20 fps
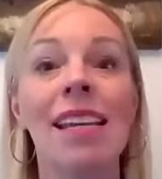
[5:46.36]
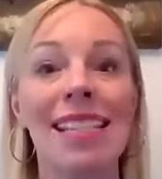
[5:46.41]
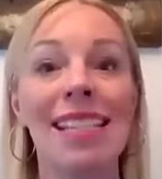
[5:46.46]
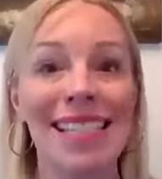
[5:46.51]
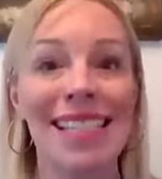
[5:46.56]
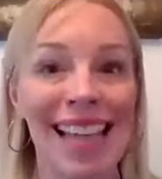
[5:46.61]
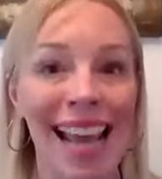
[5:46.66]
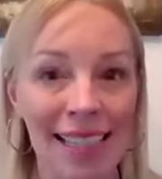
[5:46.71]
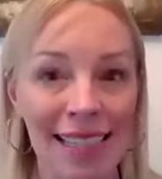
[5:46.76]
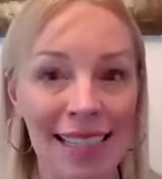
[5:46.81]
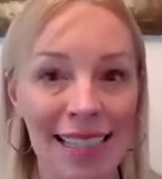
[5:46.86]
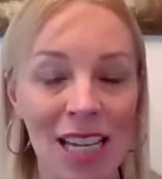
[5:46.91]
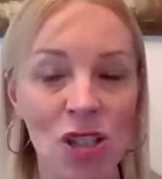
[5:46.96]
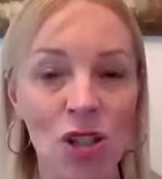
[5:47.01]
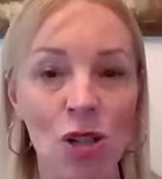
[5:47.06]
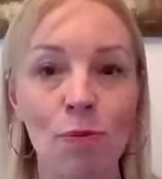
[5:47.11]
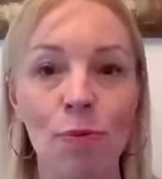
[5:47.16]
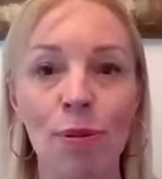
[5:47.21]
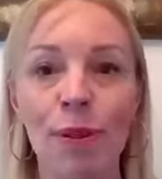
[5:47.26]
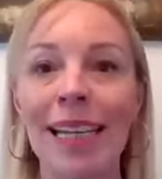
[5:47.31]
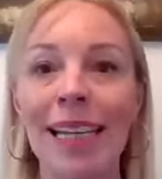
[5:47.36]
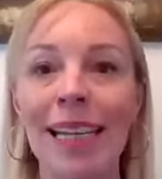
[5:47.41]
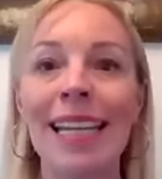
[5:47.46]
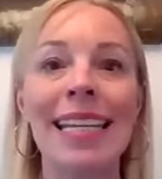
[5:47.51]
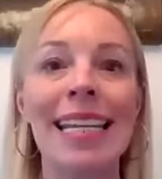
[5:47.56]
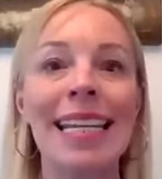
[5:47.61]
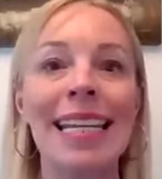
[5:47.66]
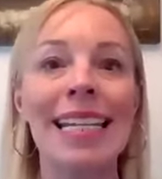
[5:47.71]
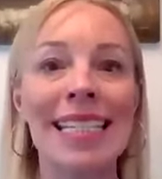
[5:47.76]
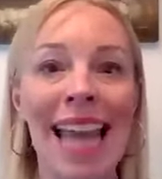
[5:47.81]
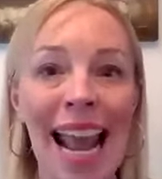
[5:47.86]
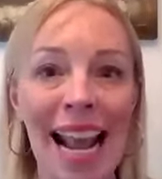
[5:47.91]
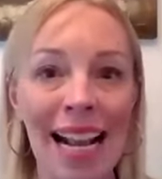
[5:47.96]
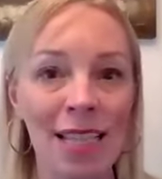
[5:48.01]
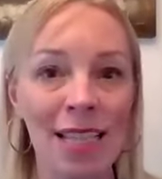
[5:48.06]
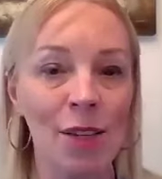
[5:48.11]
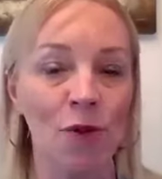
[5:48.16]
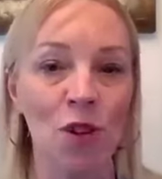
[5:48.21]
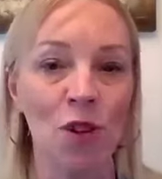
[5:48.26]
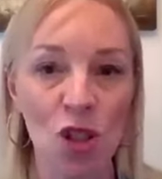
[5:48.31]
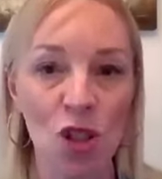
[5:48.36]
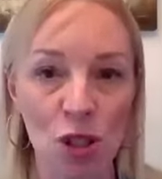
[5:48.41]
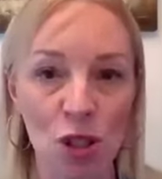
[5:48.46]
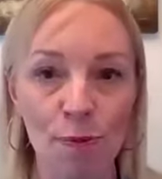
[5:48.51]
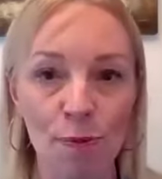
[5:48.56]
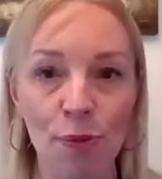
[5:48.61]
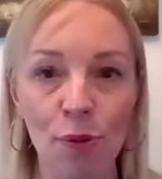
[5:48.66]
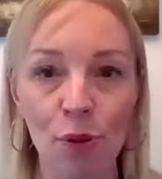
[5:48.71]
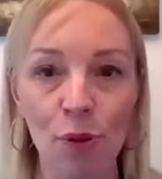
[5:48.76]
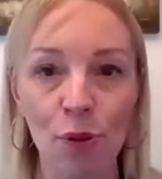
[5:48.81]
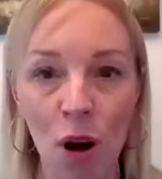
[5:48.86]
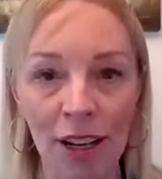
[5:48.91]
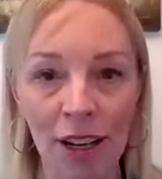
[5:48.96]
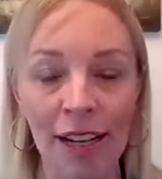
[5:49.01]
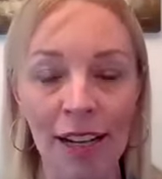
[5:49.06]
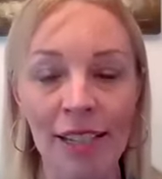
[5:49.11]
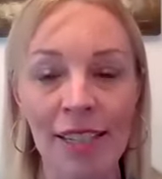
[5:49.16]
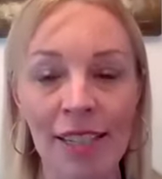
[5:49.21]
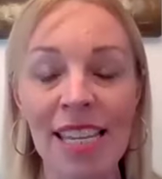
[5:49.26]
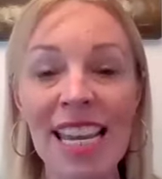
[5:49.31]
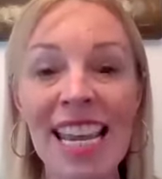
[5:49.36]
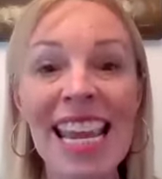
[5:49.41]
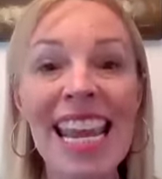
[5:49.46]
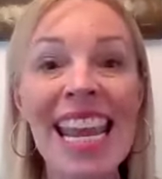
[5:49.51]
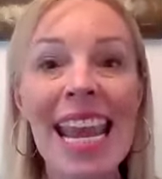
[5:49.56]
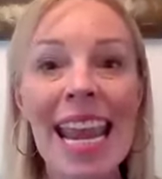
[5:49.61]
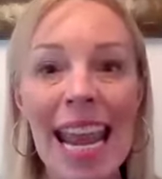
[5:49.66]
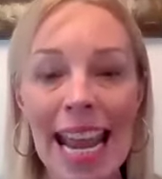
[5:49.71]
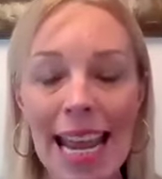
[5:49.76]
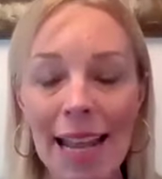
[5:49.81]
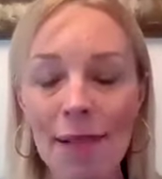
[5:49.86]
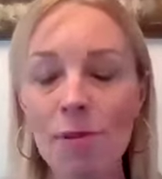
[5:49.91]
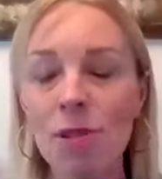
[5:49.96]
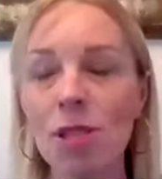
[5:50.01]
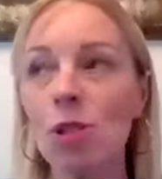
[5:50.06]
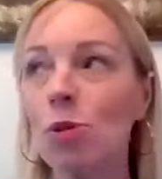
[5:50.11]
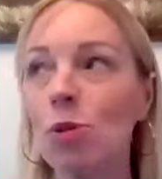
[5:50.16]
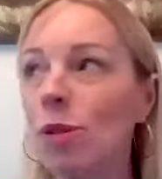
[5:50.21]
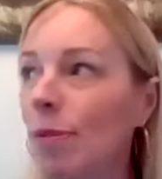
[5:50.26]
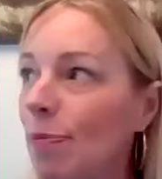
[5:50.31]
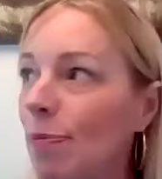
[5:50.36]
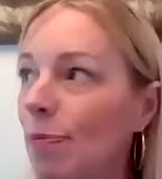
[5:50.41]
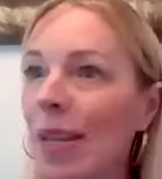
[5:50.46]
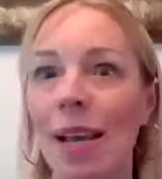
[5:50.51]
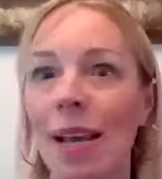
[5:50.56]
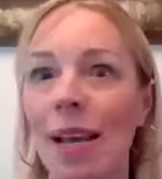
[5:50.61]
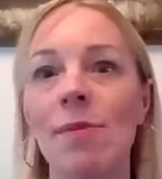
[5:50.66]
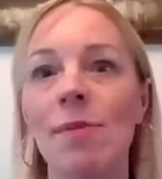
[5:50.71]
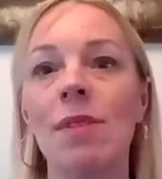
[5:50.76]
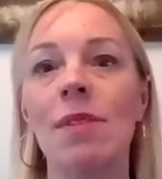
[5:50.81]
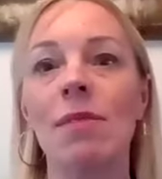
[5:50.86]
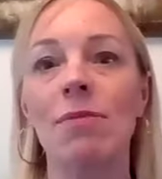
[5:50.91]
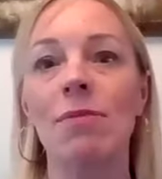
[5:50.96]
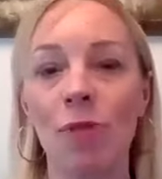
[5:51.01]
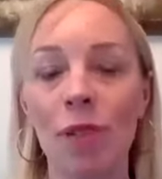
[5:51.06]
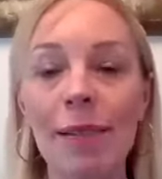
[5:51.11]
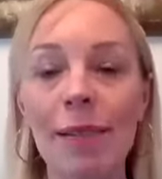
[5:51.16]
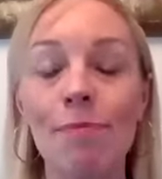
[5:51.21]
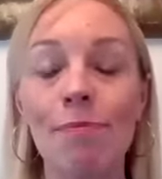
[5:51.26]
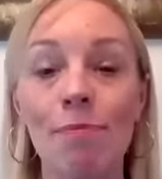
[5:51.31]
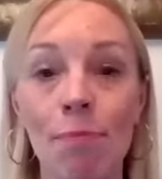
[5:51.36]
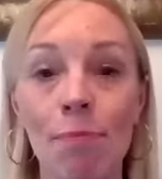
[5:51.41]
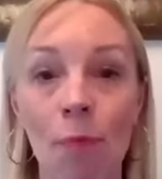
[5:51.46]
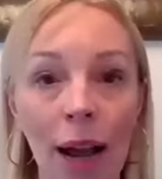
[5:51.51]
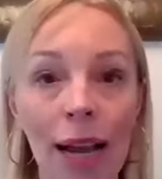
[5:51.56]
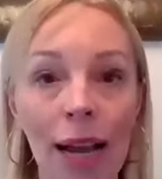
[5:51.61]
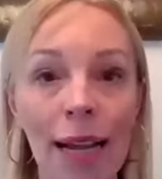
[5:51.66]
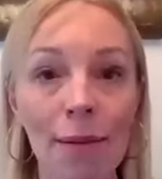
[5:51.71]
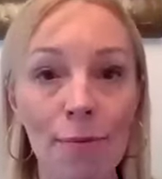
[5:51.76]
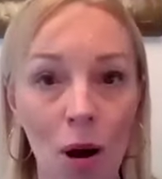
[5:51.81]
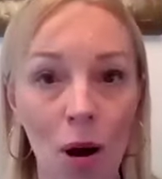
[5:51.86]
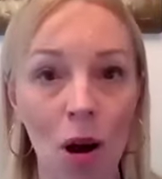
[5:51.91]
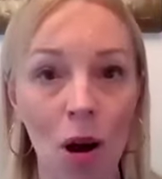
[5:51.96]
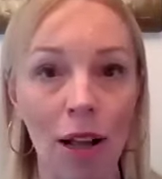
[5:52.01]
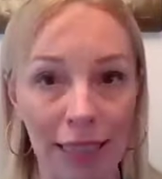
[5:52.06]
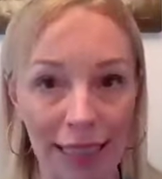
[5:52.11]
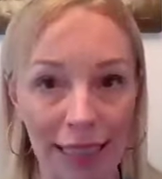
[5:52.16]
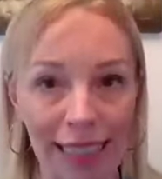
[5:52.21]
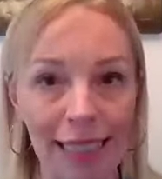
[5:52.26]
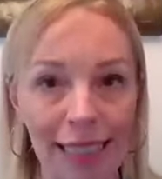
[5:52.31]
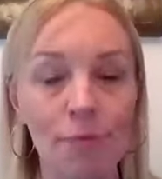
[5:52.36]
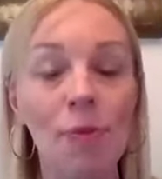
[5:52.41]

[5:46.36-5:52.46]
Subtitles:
taxation planning, tax efficient products, it sort of becomes really mind-boggling. It